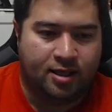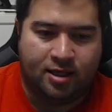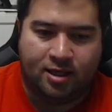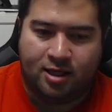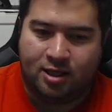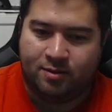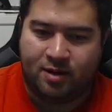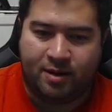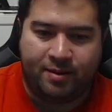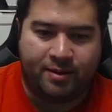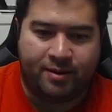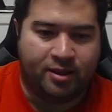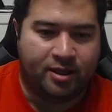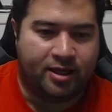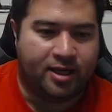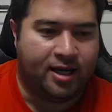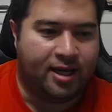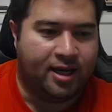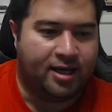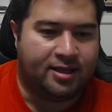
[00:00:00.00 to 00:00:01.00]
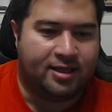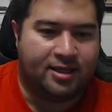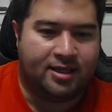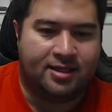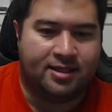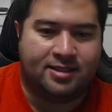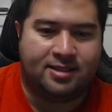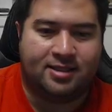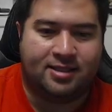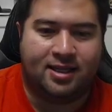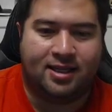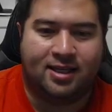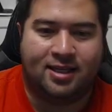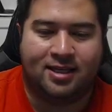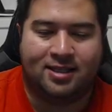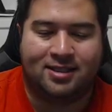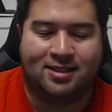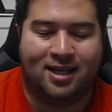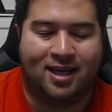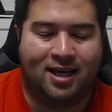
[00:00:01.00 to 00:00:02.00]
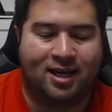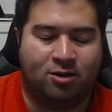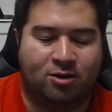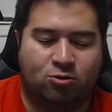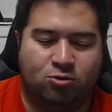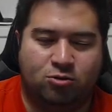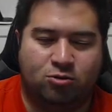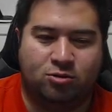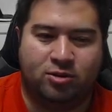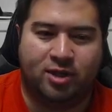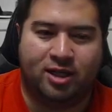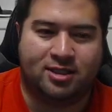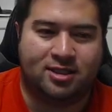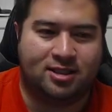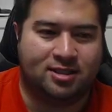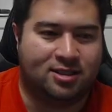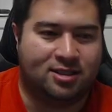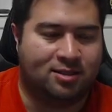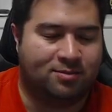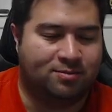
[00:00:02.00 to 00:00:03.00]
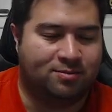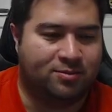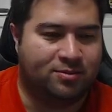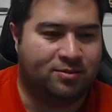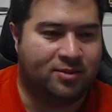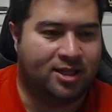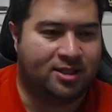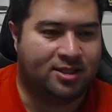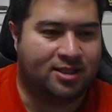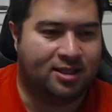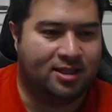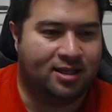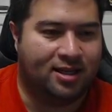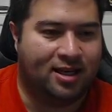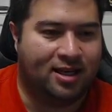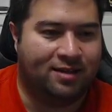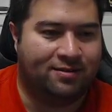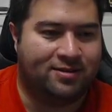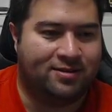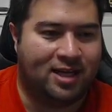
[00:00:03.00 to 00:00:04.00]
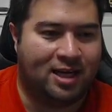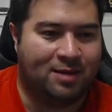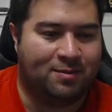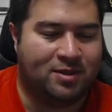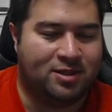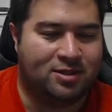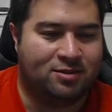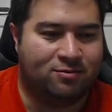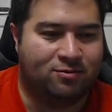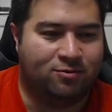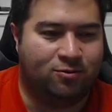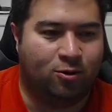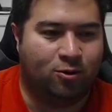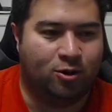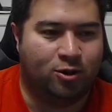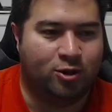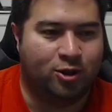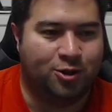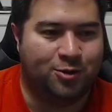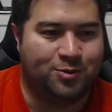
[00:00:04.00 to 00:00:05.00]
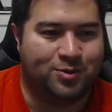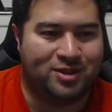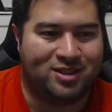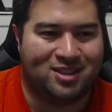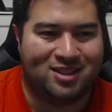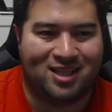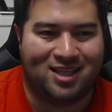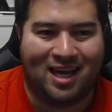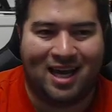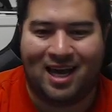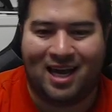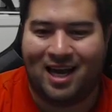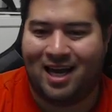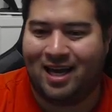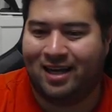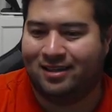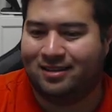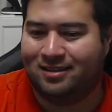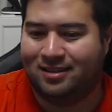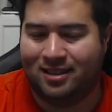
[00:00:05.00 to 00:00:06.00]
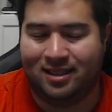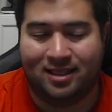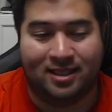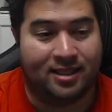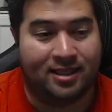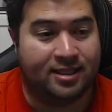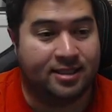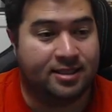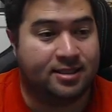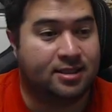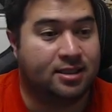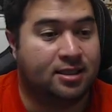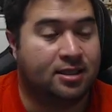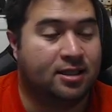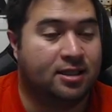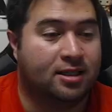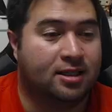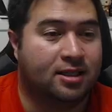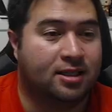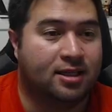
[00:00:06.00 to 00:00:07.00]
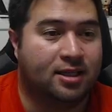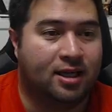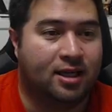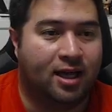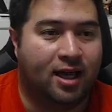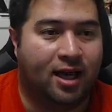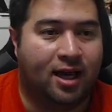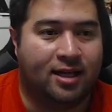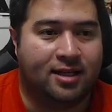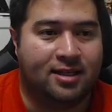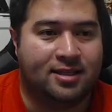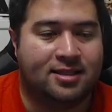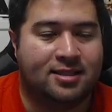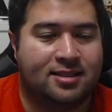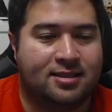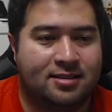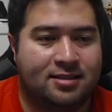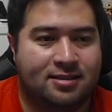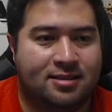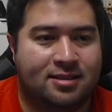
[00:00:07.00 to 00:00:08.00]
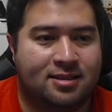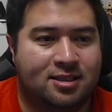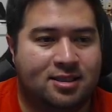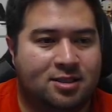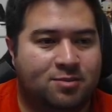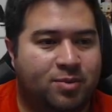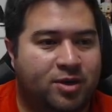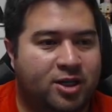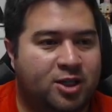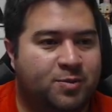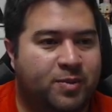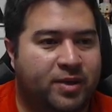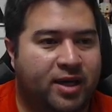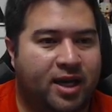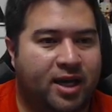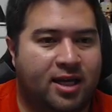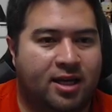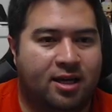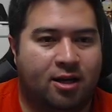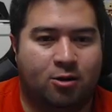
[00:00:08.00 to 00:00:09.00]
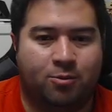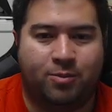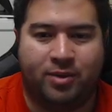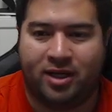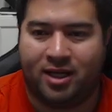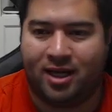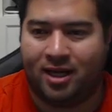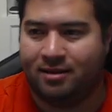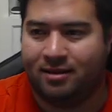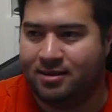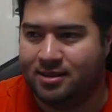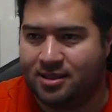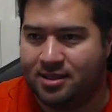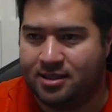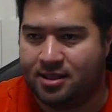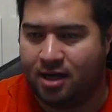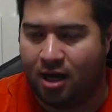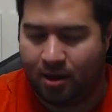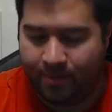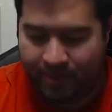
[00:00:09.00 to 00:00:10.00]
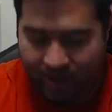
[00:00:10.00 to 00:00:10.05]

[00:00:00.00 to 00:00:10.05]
Maybe looking at this saying, ooh, that's some nested if statements and for loops. Yeah, it is. This is pretty spaghetti code, but again, this is hobby